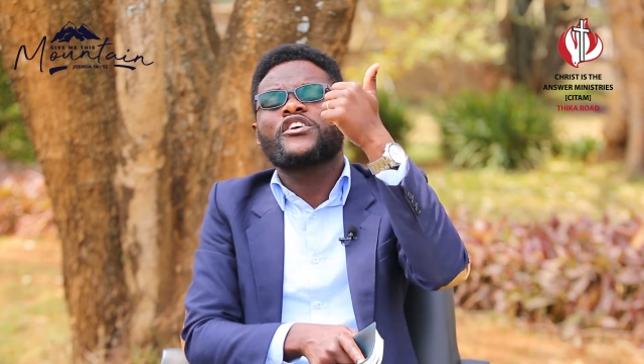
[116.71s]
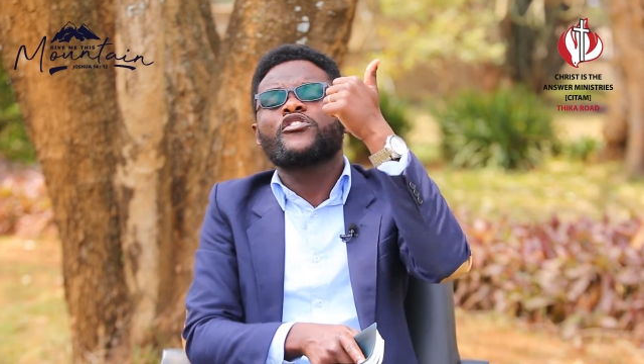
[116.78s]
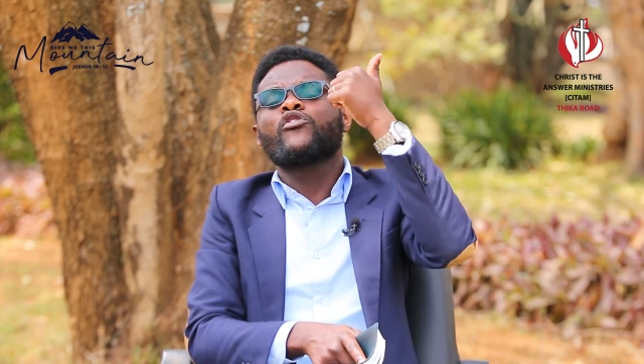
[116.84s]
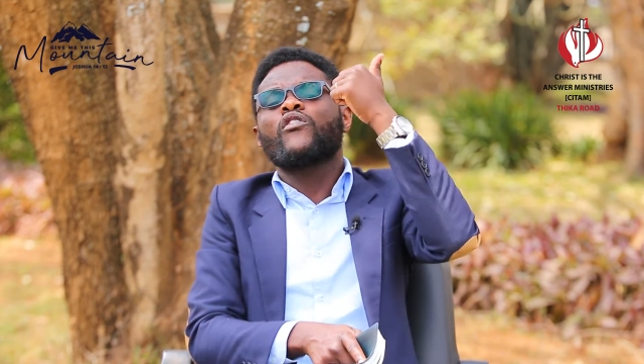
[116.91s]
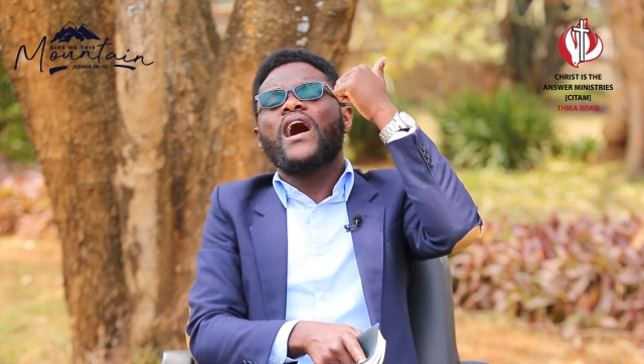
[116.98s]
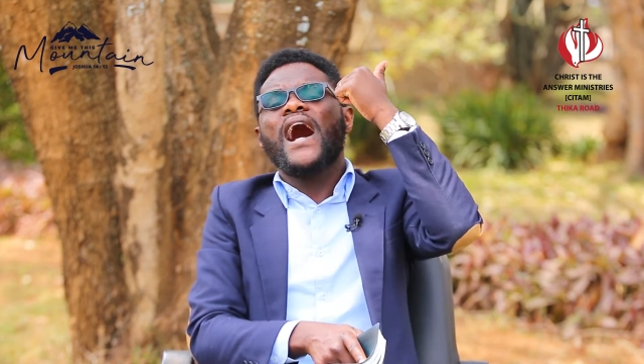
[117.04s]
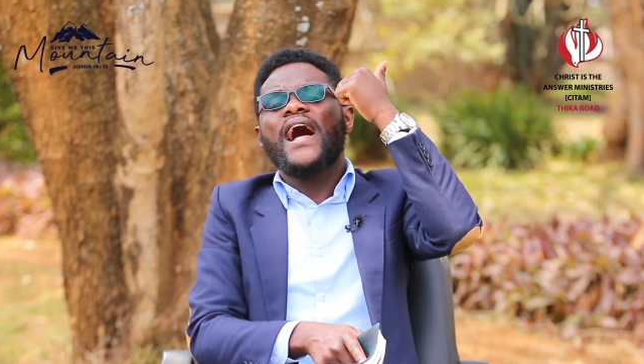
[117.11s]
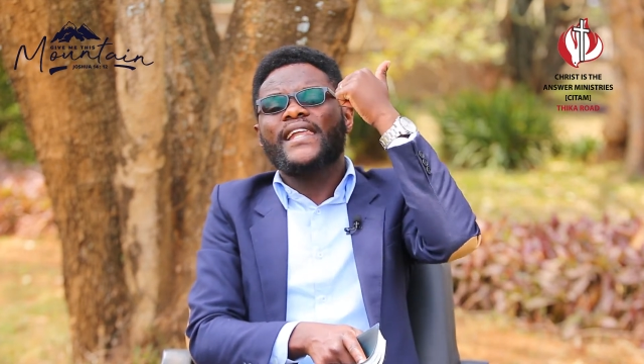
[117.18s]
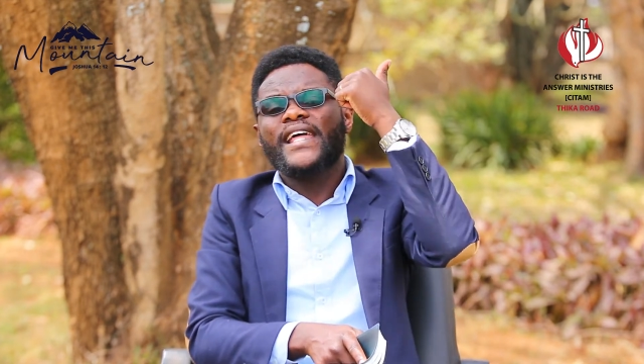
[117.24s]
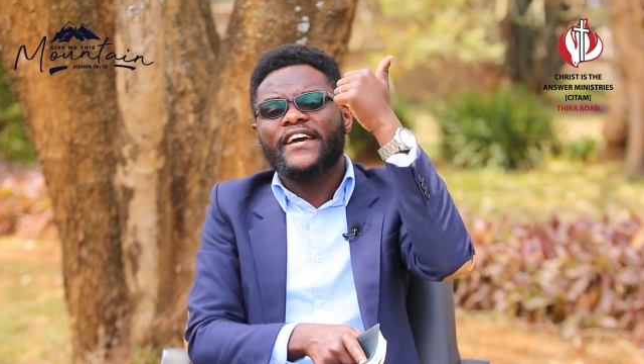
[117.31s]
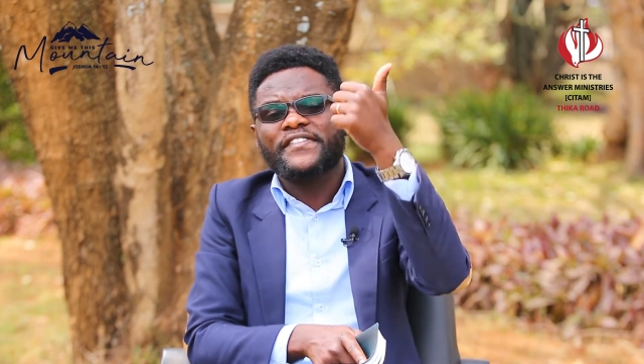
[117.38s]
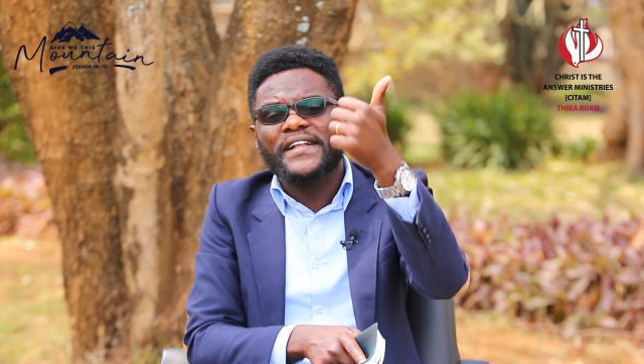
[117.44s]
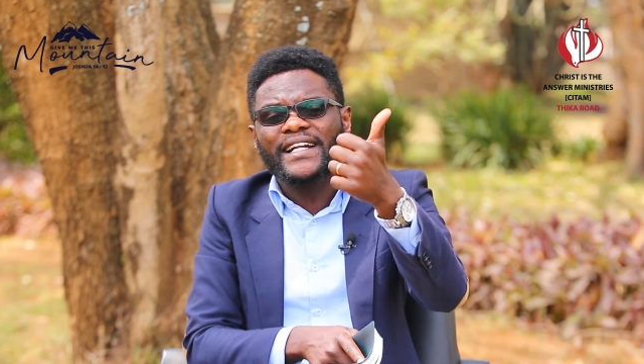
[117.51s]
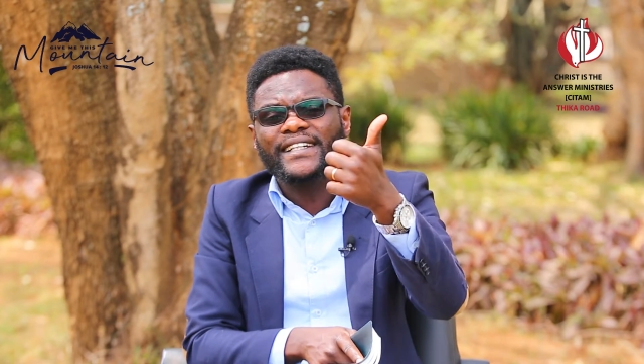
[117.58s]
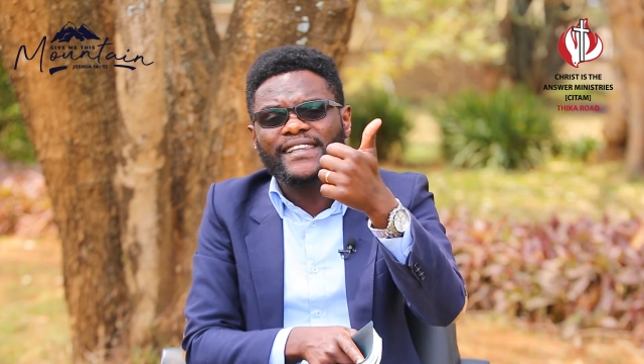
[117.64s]
You are
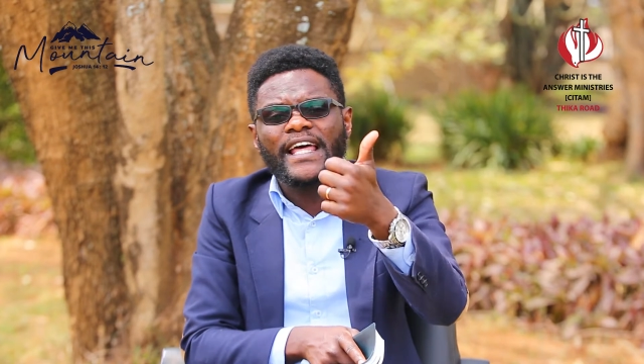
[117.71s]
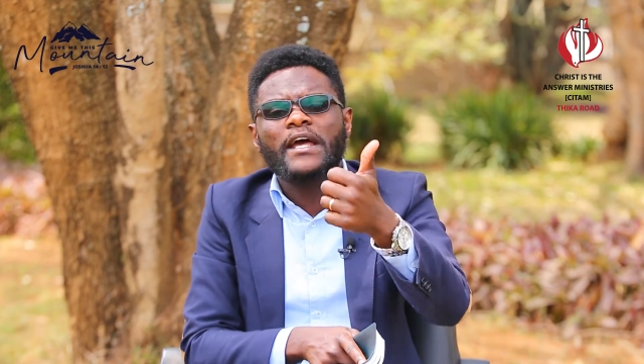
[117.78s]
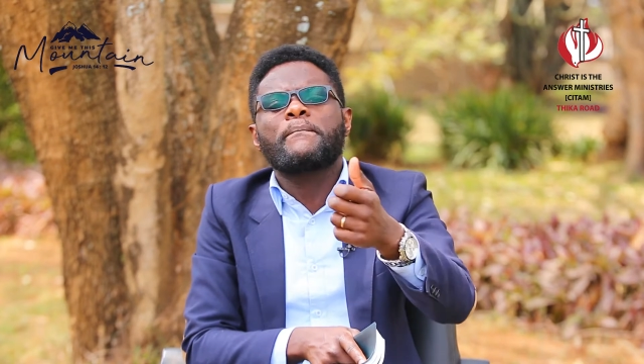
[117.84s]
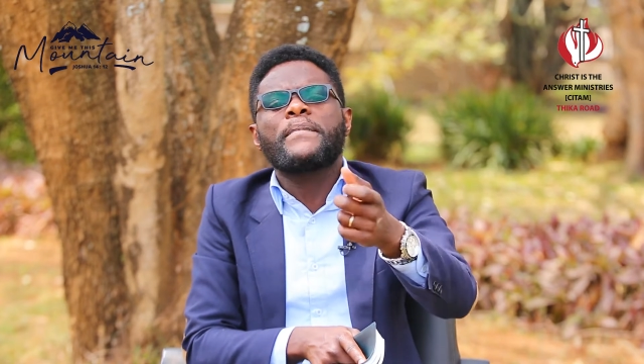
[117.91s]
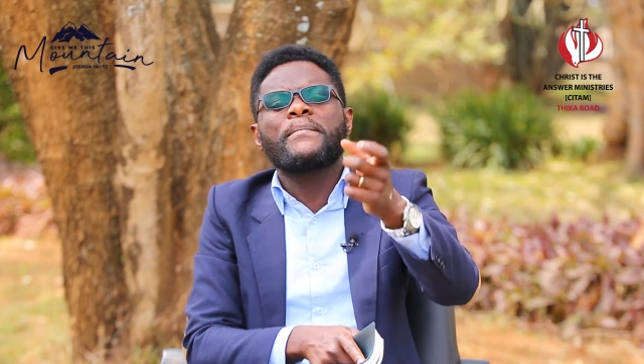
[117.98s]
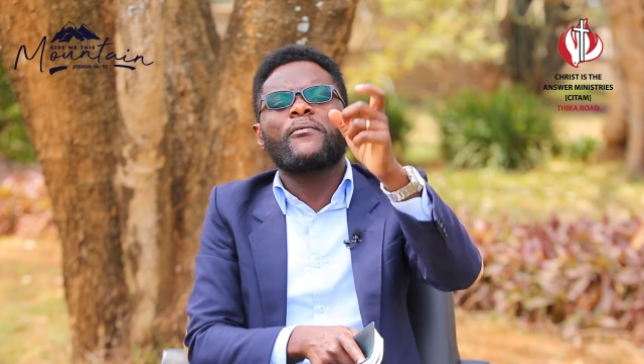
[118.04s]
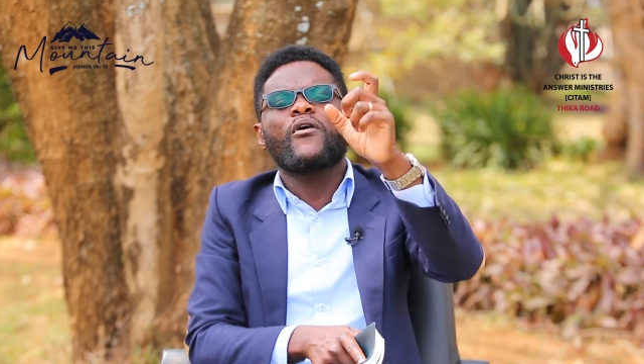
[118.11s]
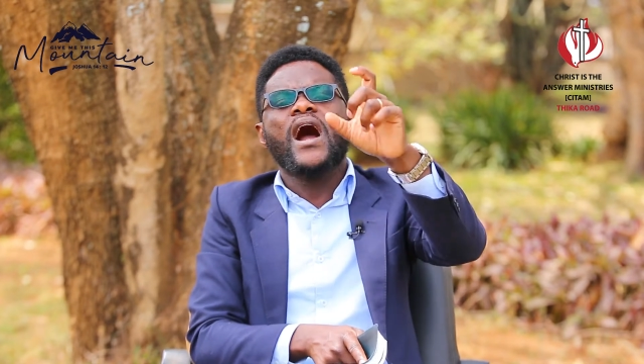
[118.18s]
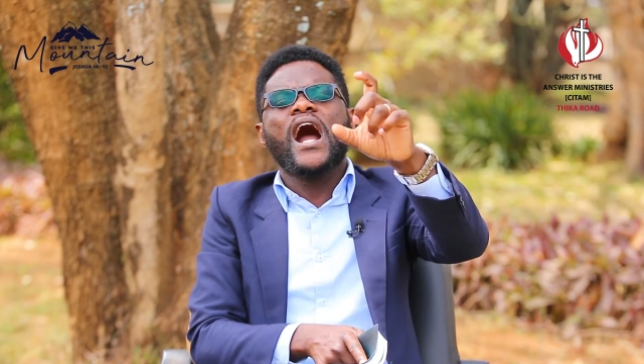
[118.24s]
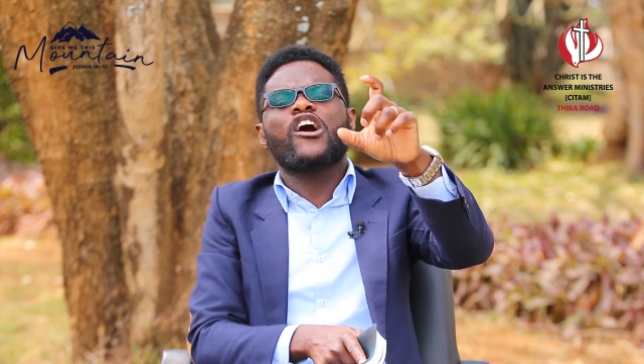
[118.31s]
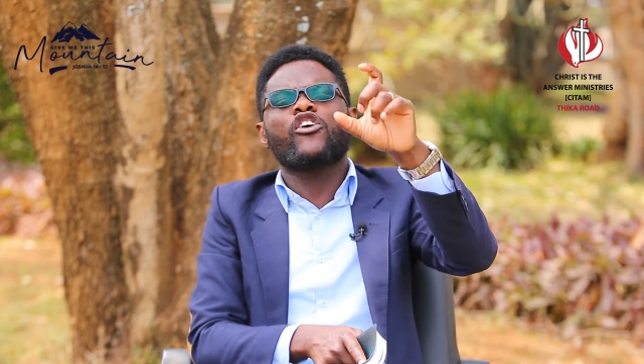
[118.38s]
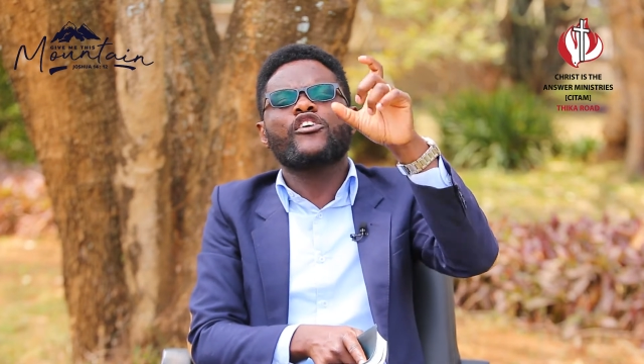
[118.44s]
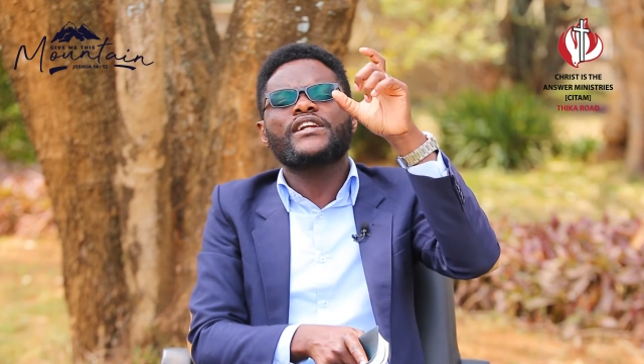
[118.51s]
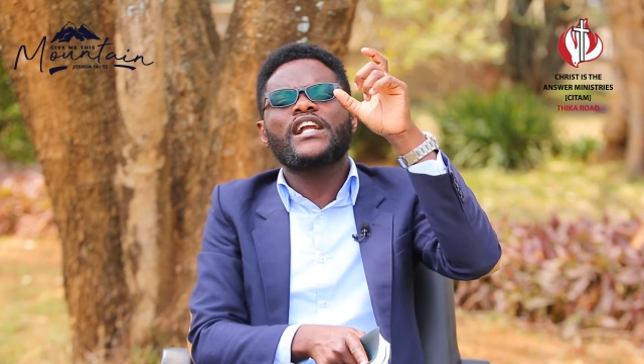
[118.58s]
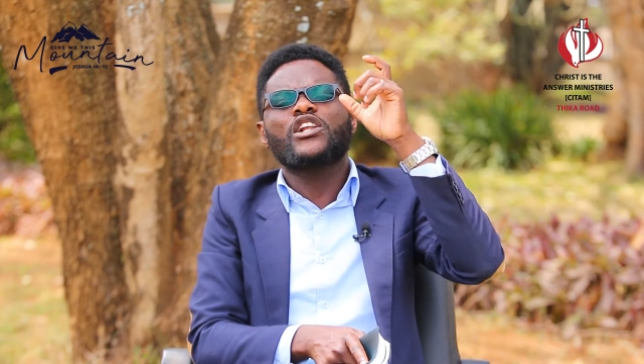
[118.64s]
like that light. People are
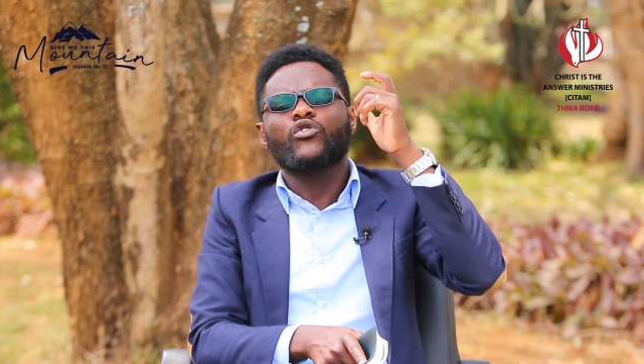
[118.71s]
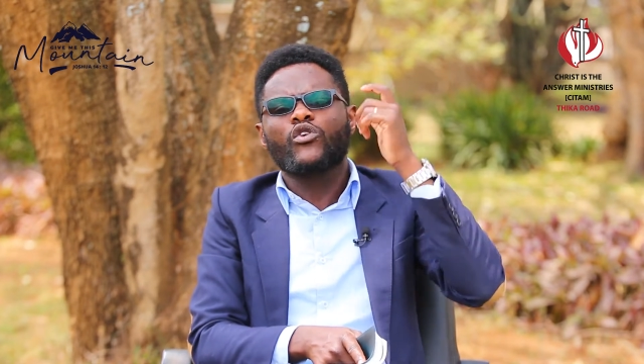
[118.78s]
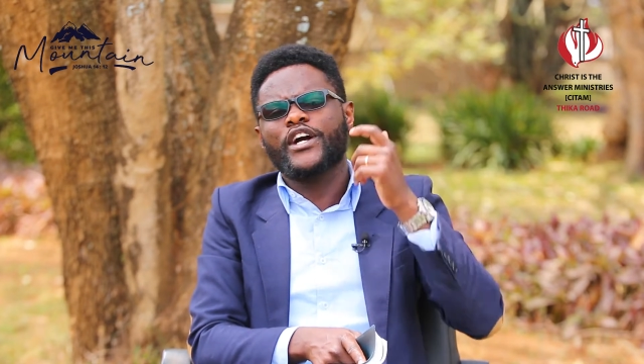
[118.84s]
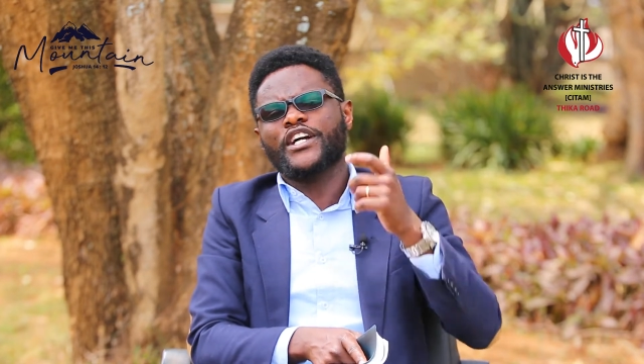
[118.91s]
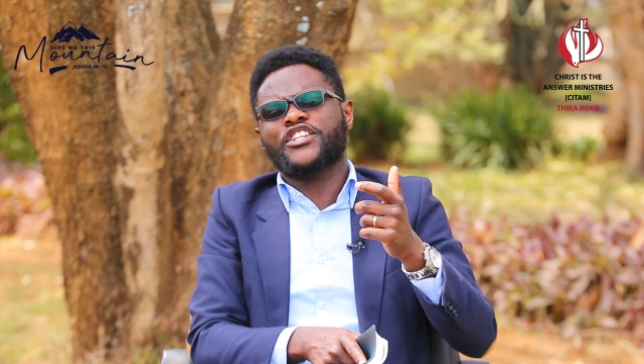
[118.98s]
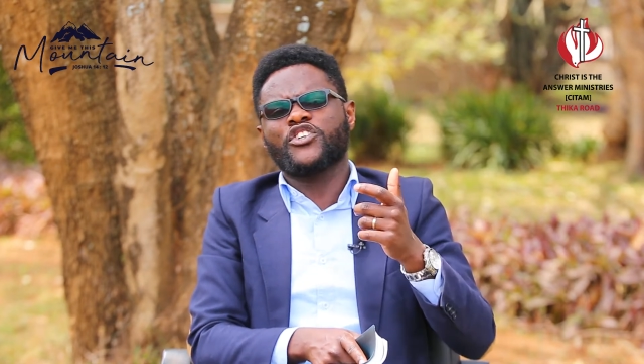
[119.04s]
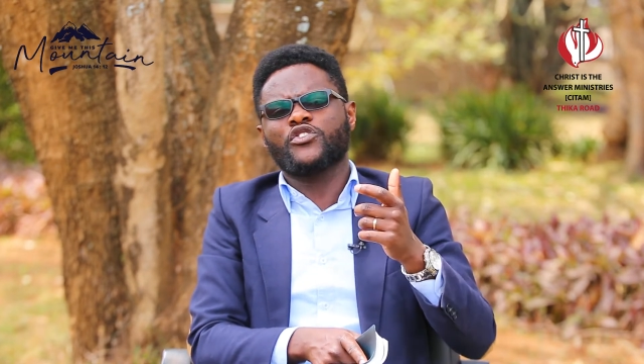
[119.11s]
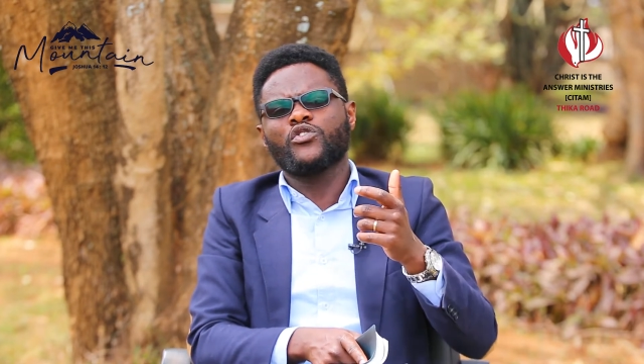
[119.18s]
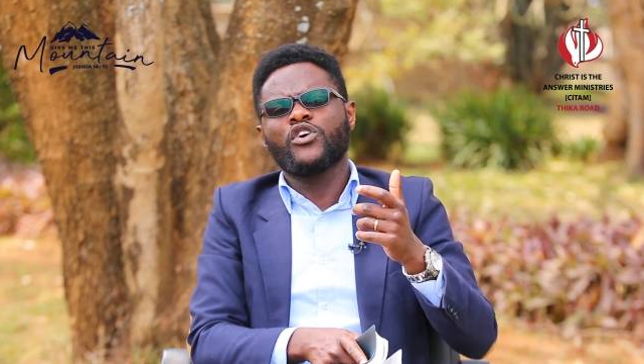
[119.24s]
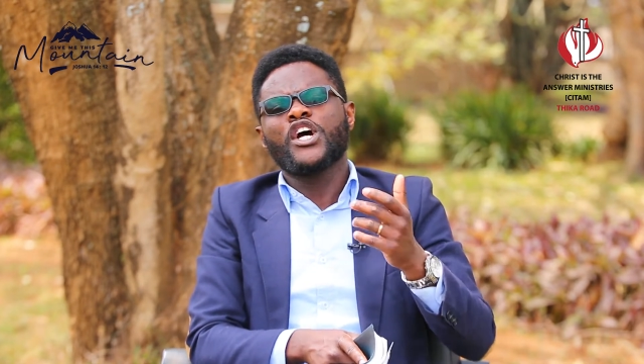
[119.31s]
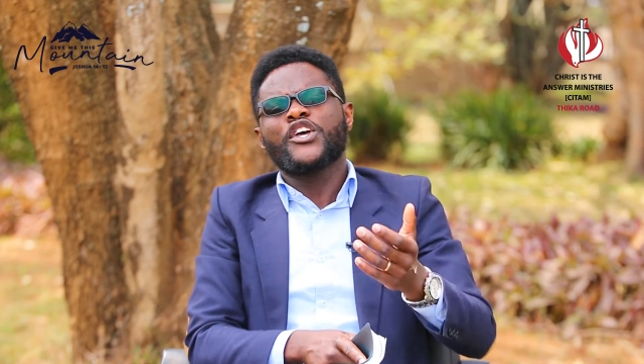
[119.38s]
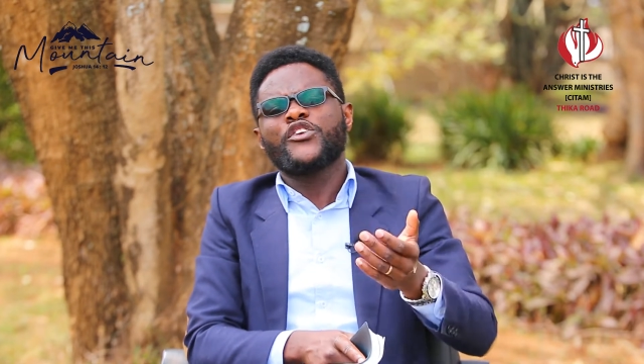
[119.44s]
going to look at you.